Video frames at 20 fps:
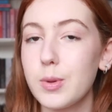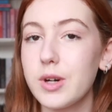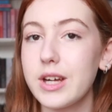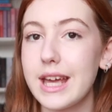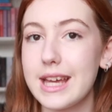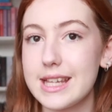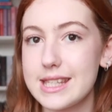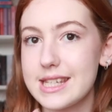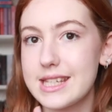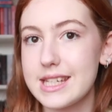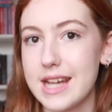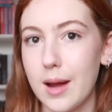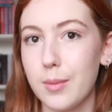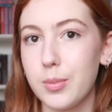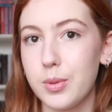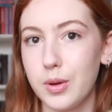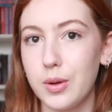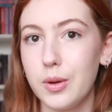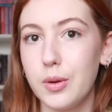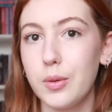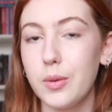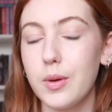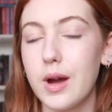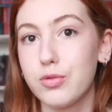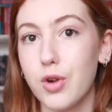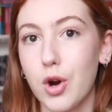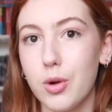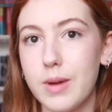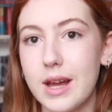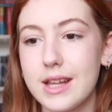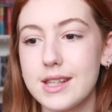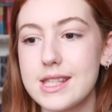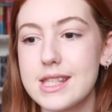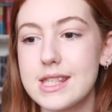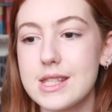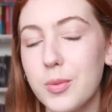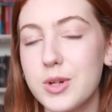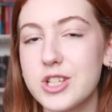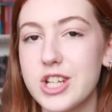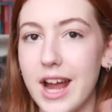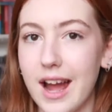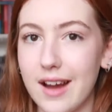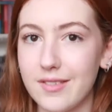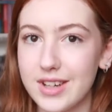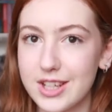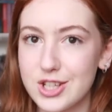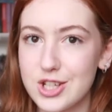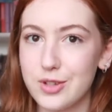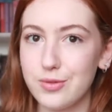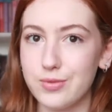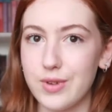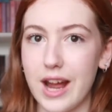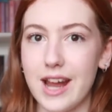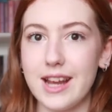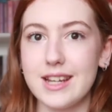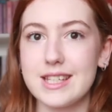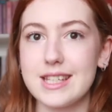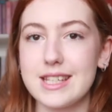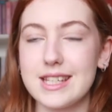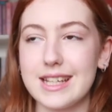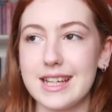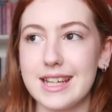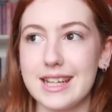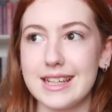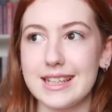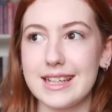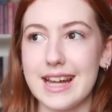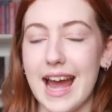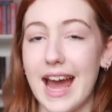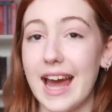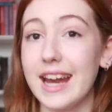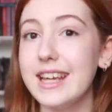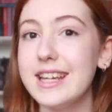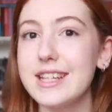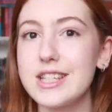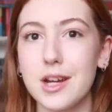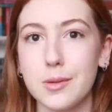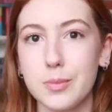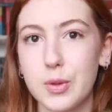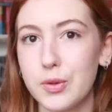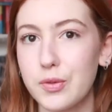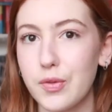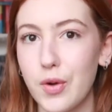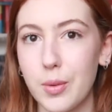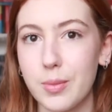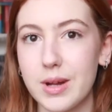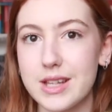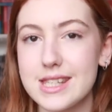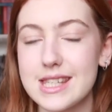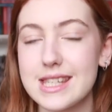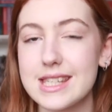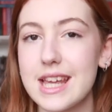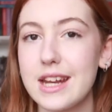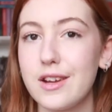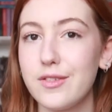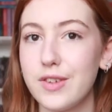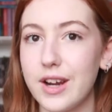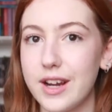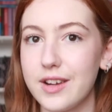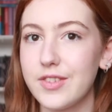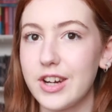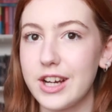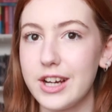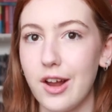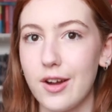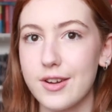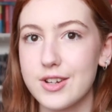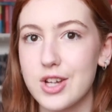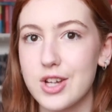book is a taboo romance, which I haven't actually read any taboo romances in a very long